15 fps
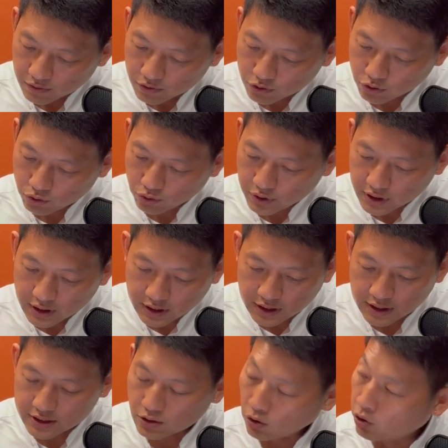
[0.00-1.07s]
Through
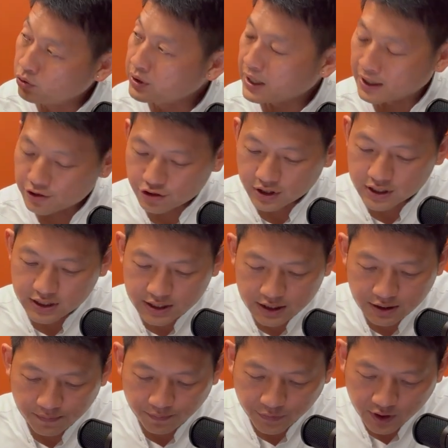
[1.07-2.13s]
his own entrance
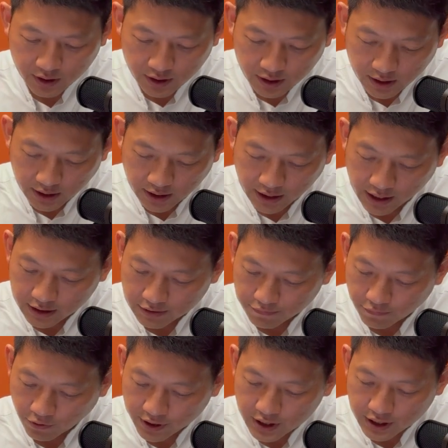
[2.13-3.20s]
here, and at the
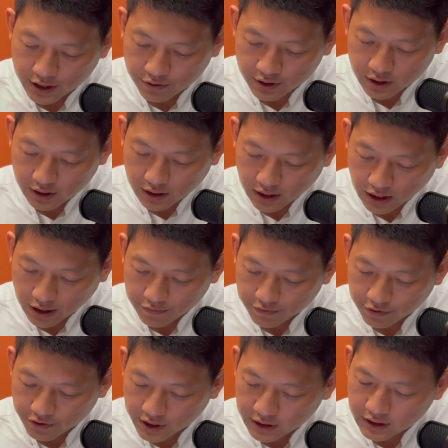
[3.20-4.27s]
foyer area, I've
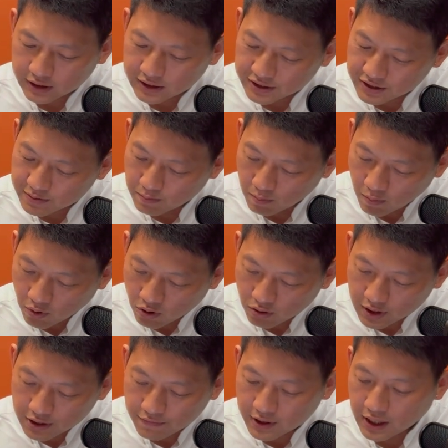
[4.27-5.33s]
created a small
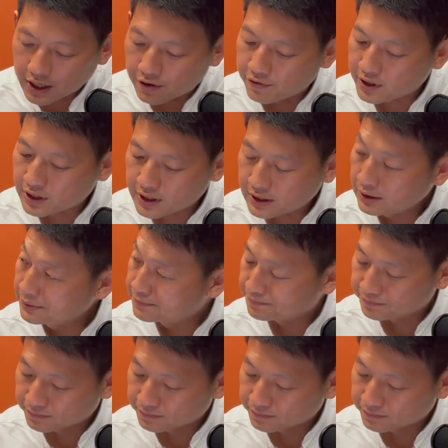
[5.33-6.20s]
living area here,